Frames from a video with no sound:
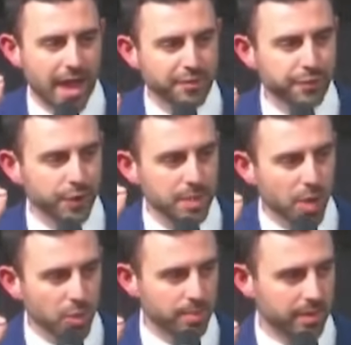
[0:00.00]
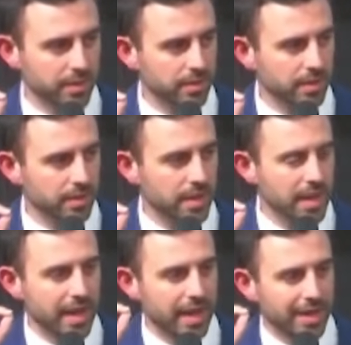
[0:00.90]
Every moment,
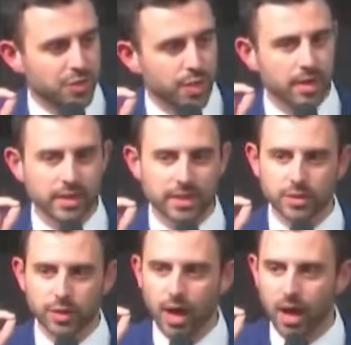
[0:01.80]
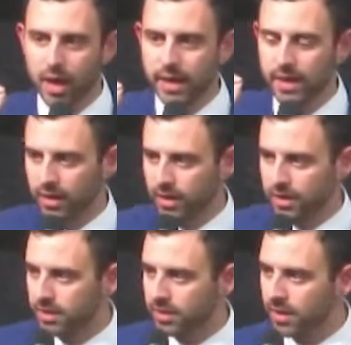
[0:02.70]
Israel is on high
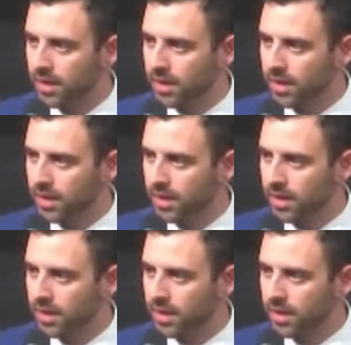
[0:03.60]
alert